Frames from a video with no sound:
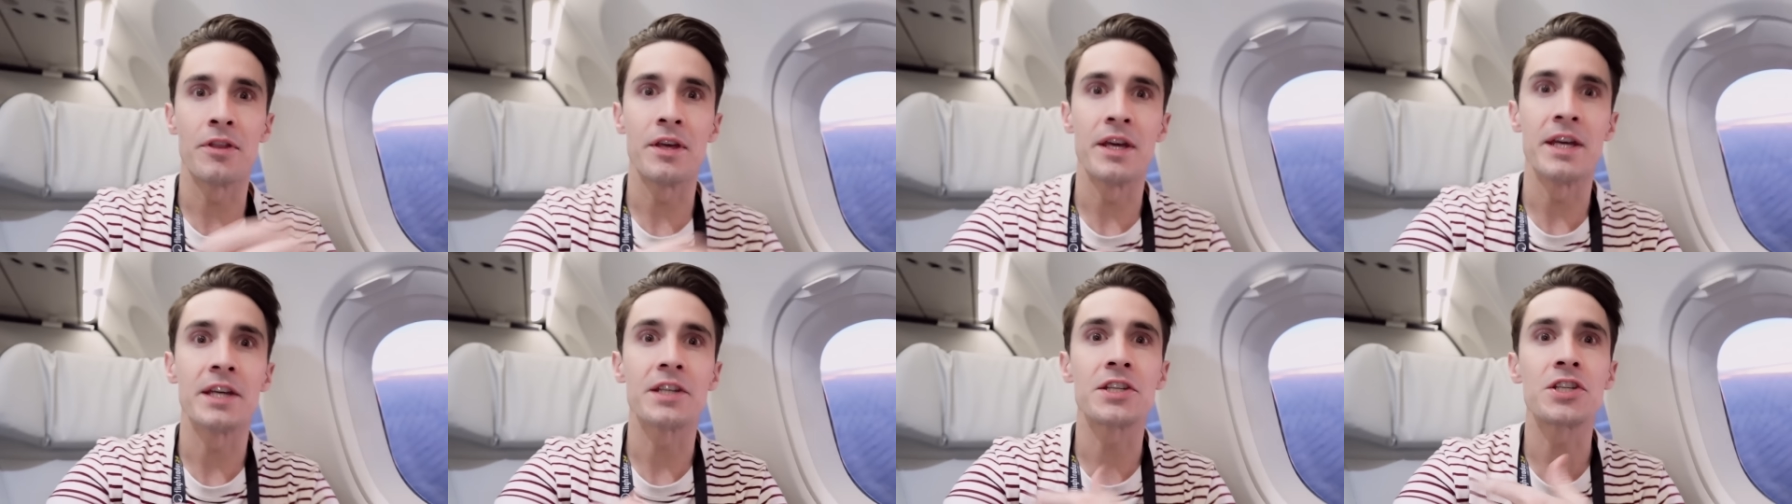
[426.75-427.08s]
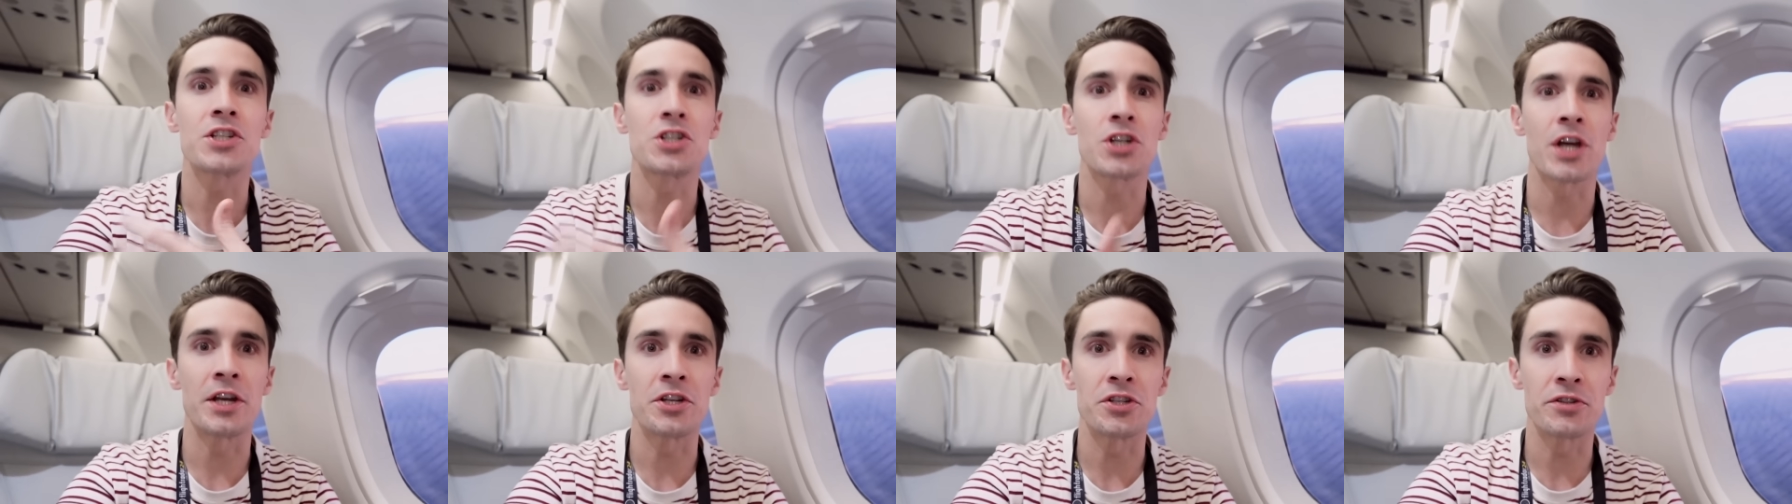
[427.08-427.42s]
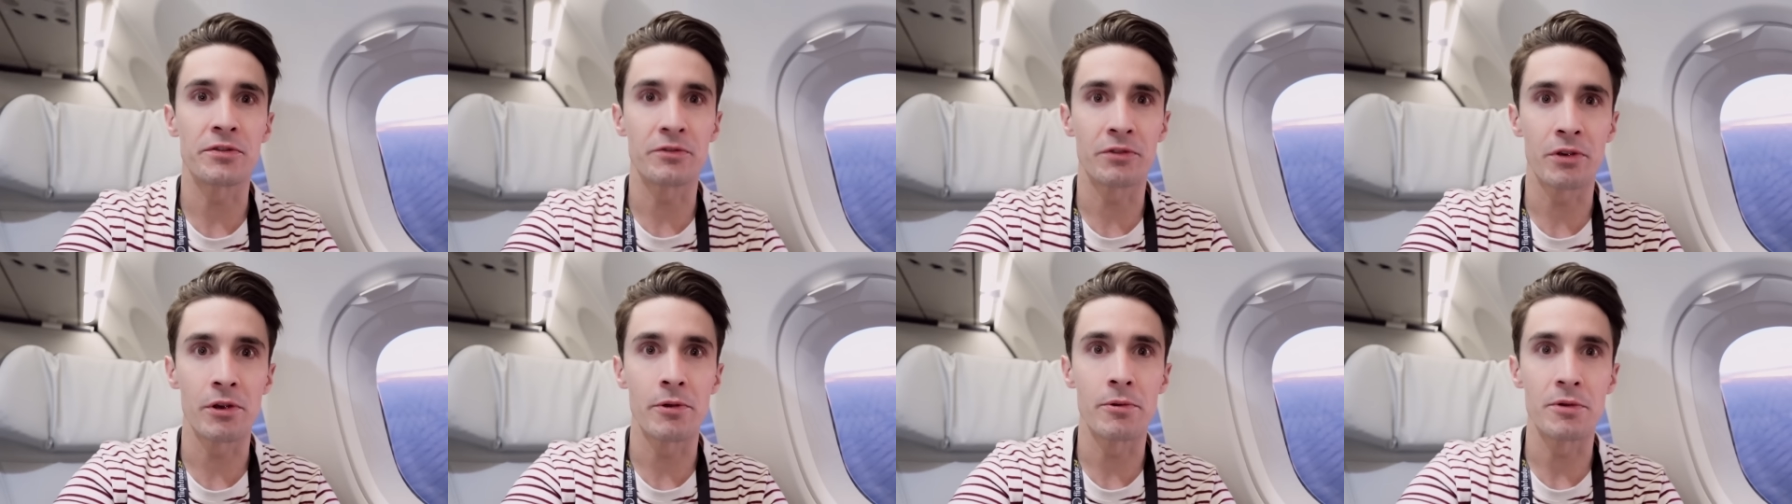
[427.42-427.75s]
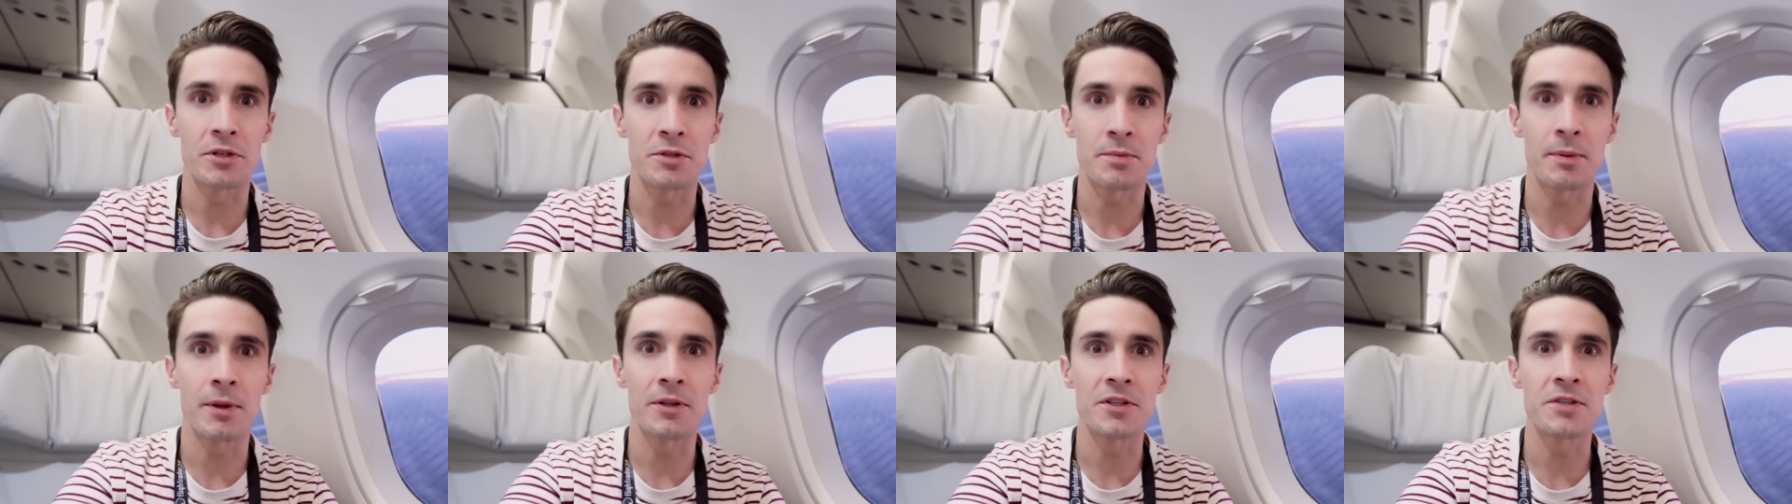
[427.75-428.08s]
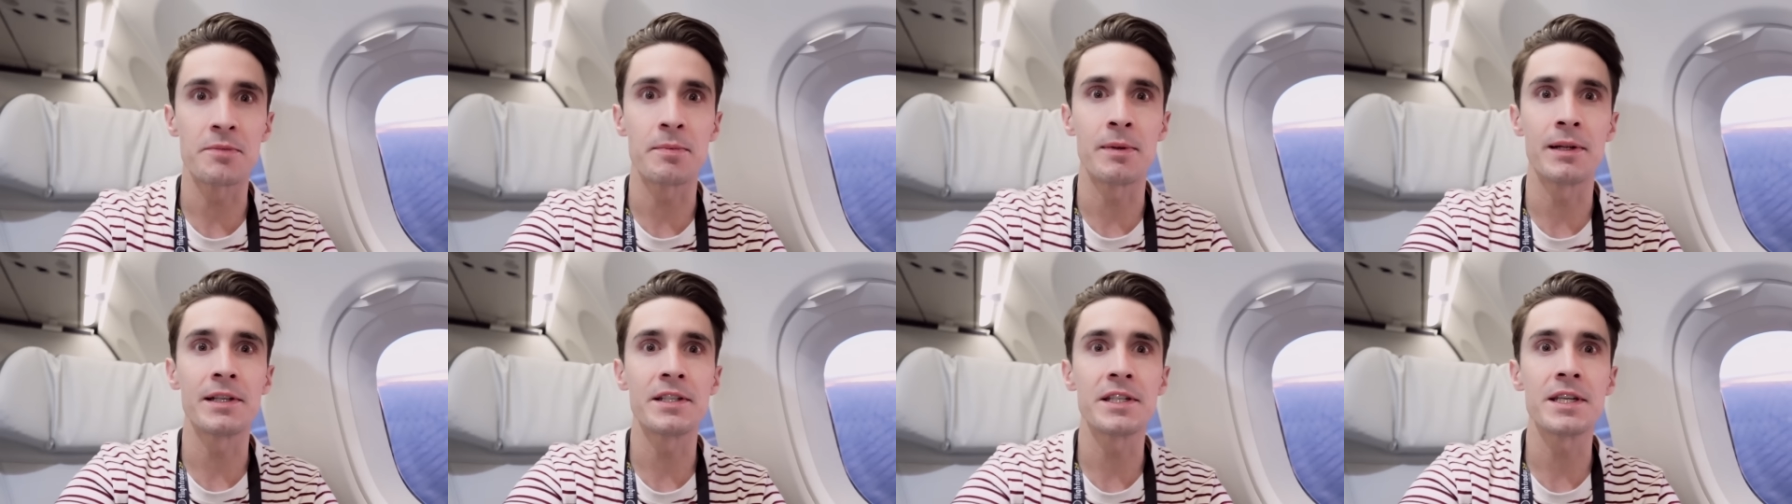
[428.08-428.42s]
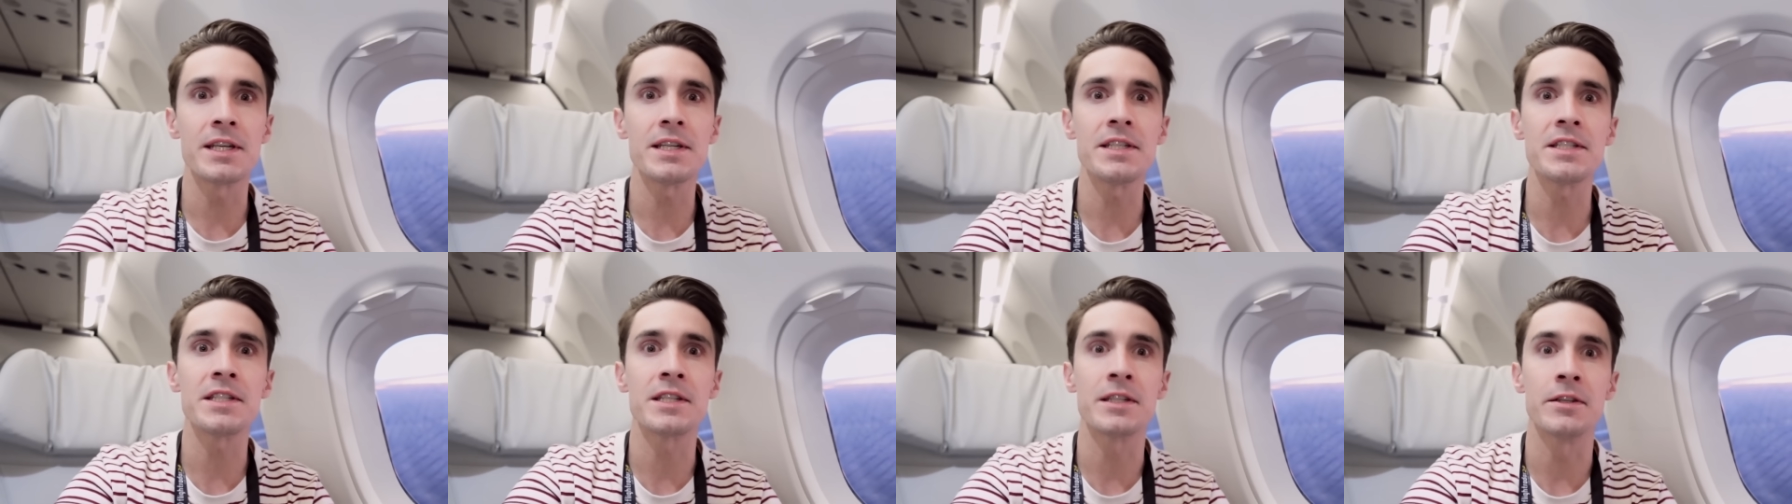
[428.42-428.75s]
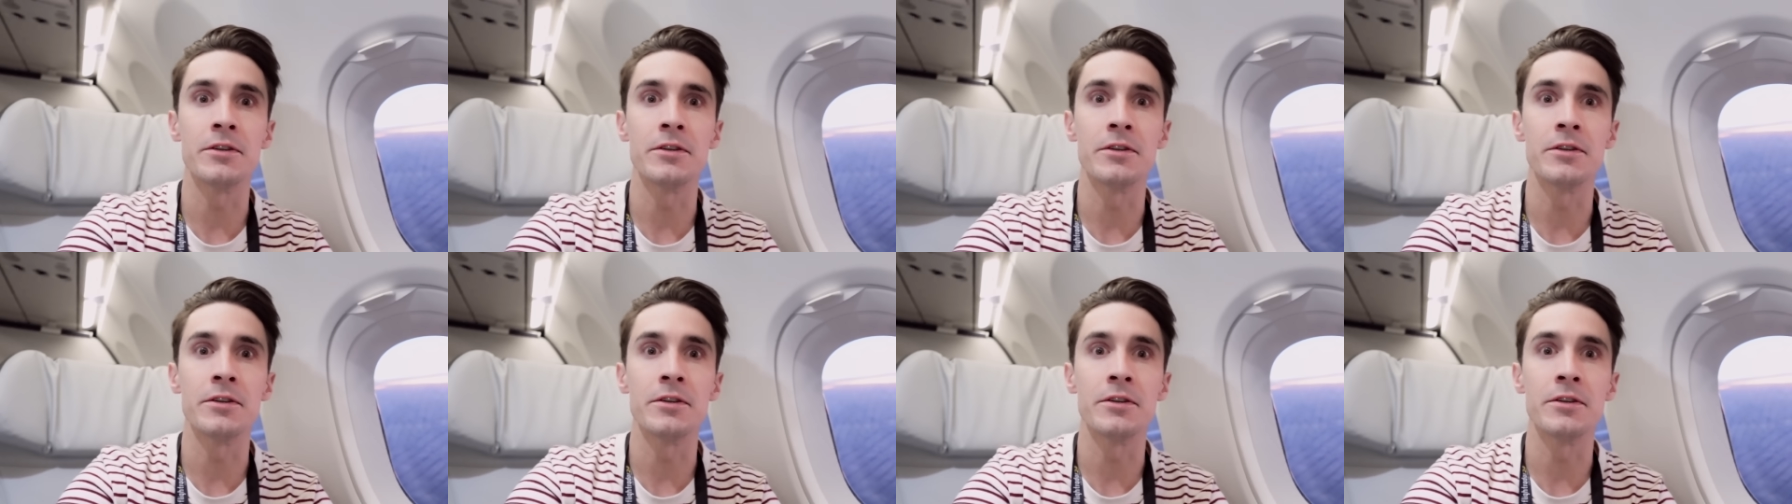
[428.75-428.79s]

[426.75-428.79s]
the exchange of crew responsibilities